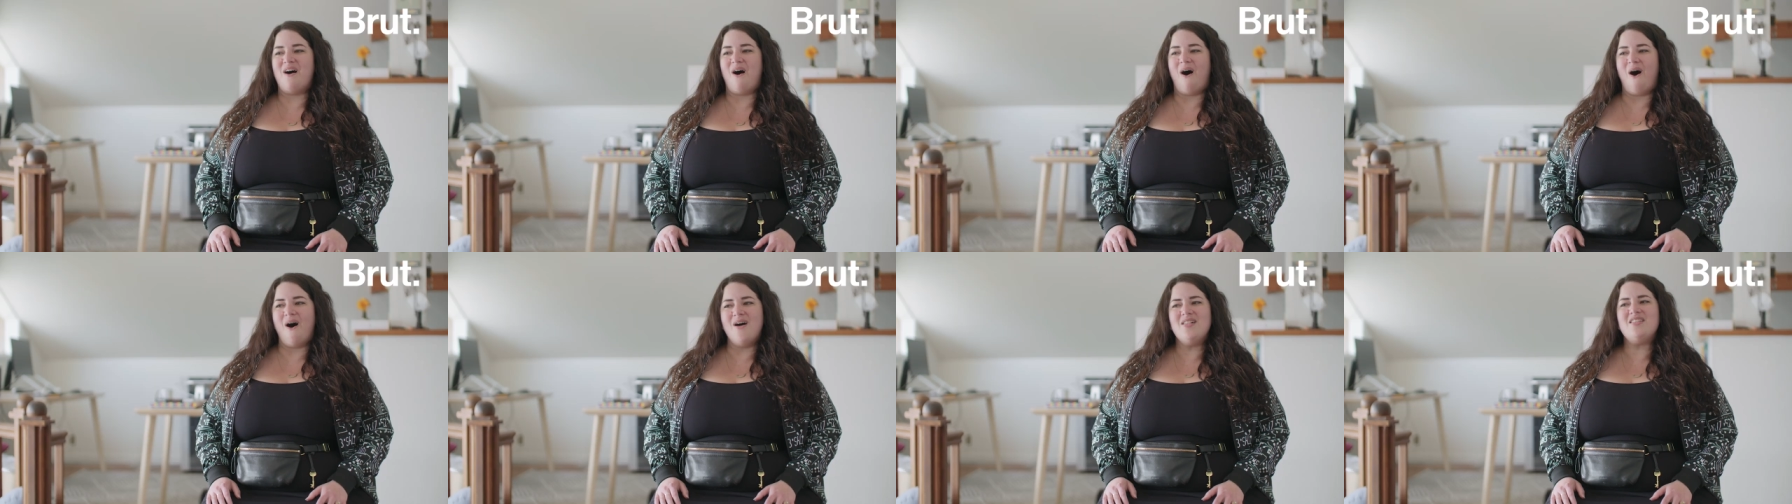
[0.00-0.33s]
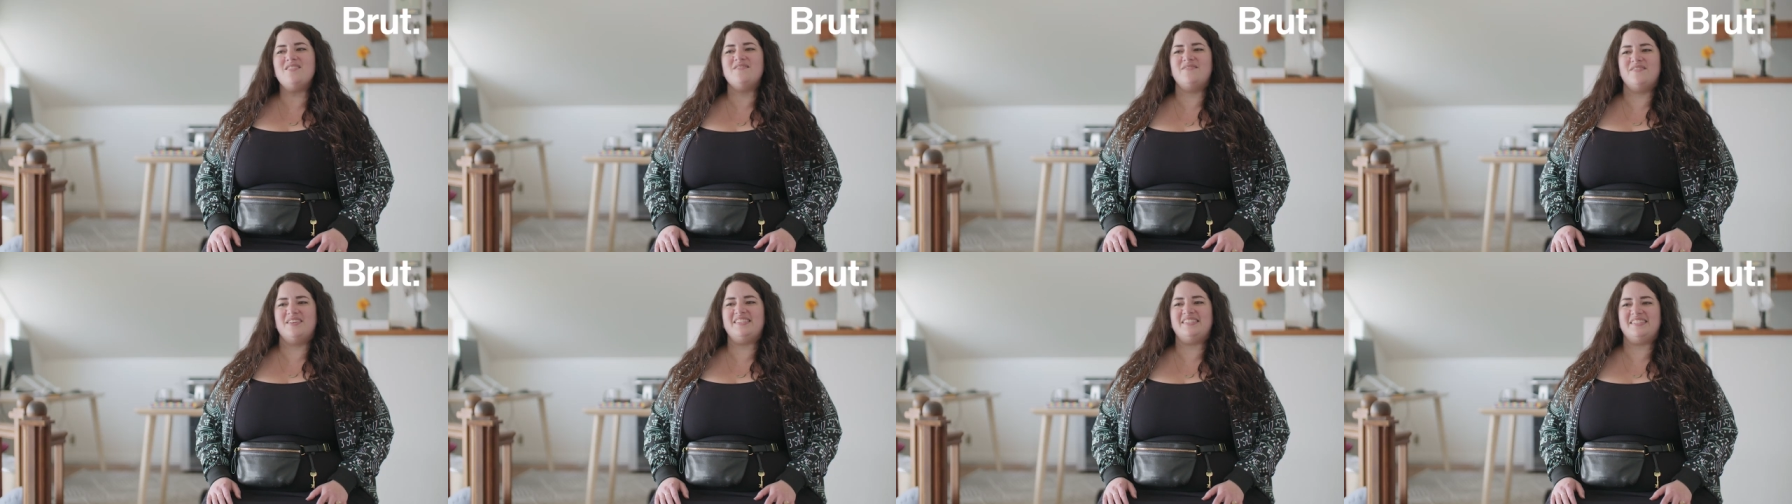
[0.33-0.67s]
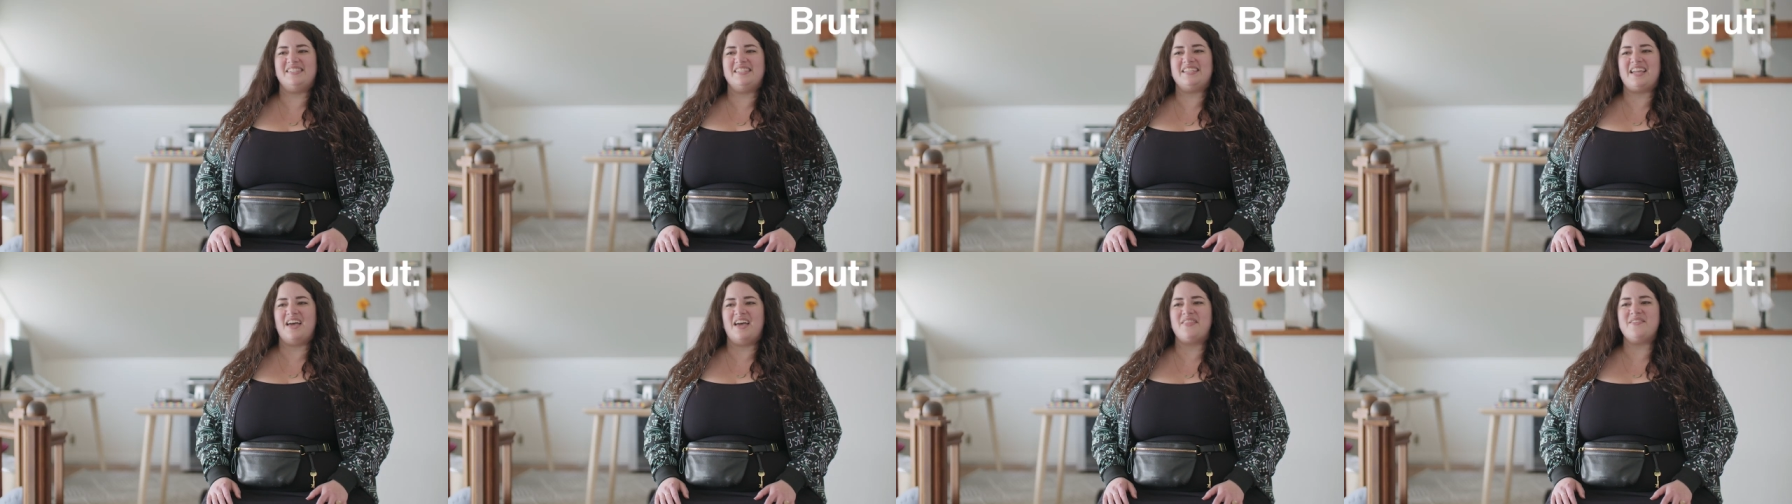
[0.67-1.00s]
all of
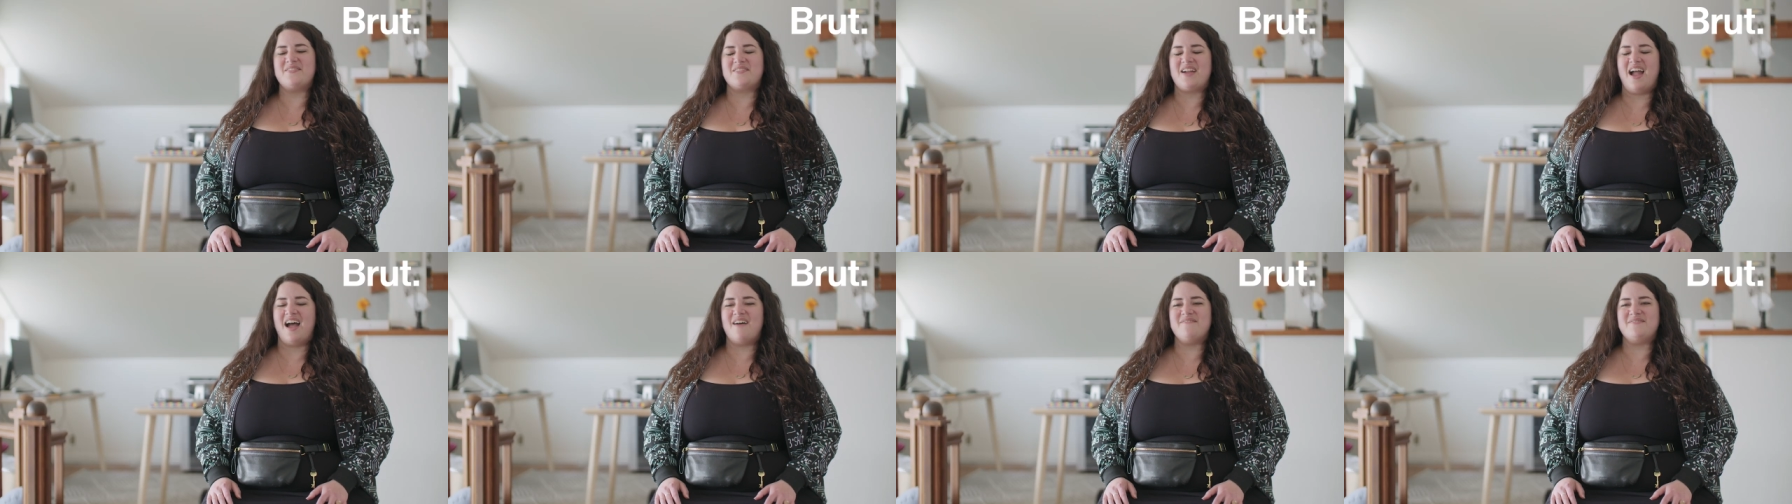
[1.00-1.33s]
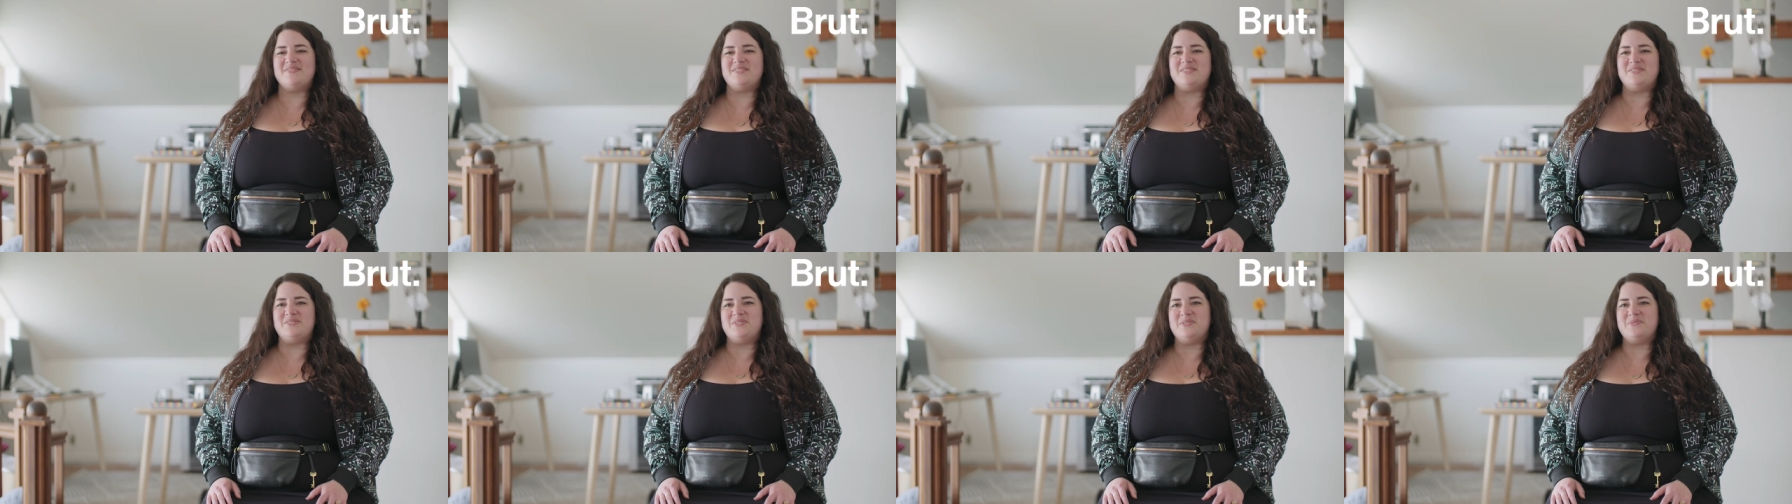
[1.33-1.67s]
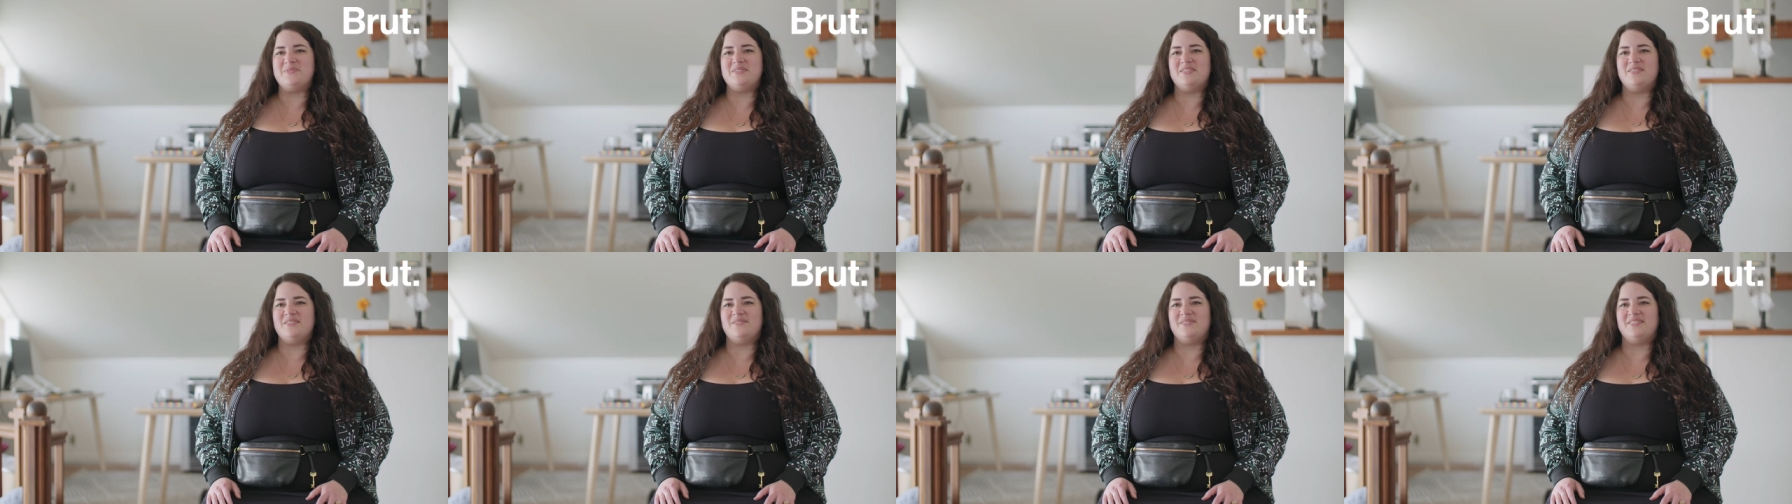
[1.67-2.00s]
us together have an
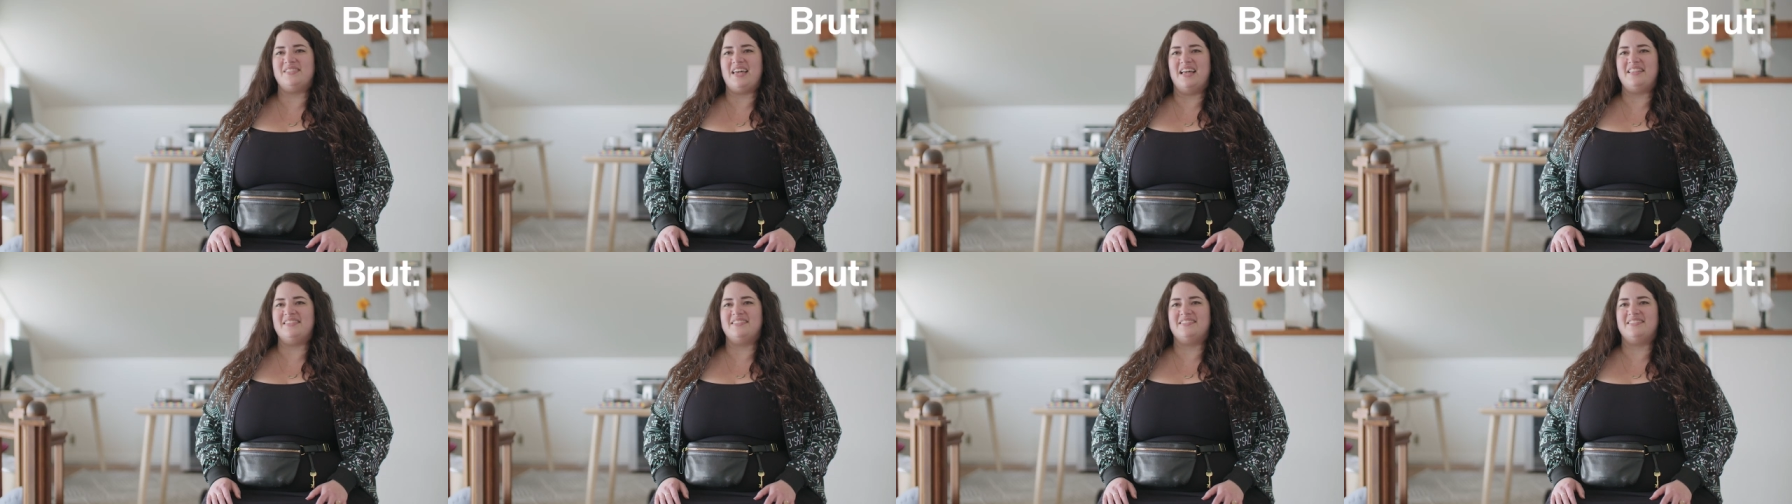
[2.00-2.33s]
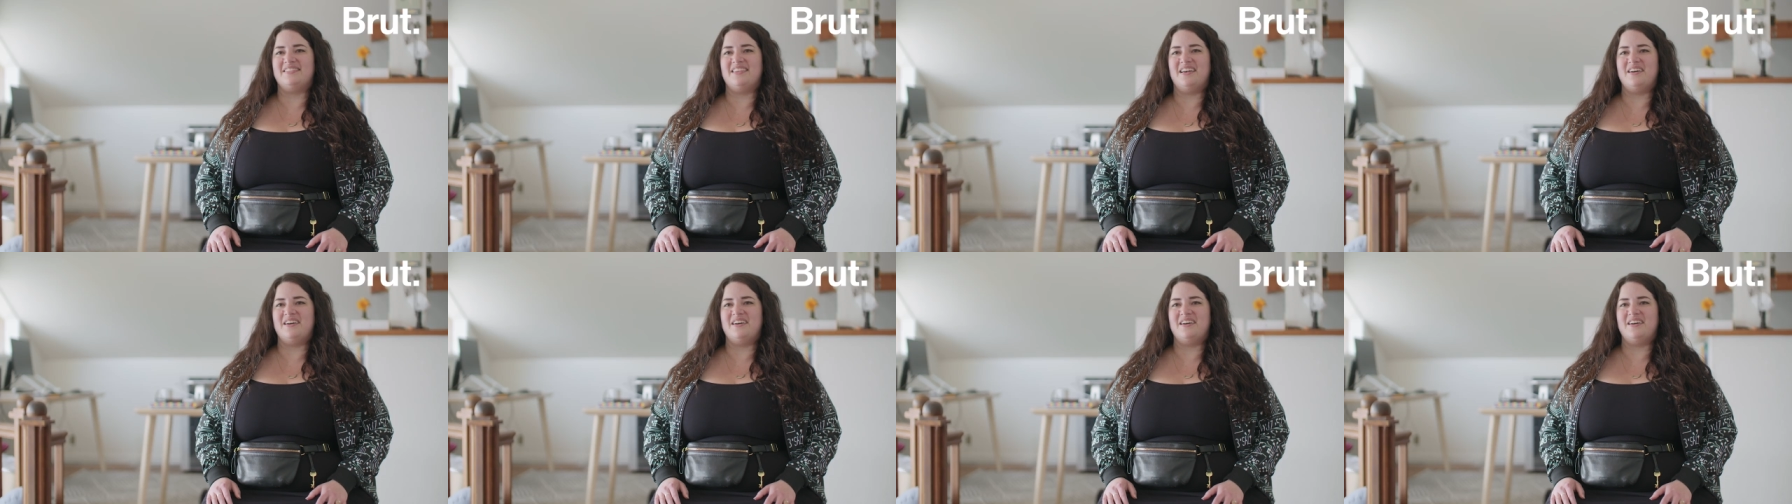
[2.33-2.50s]
intuitive sense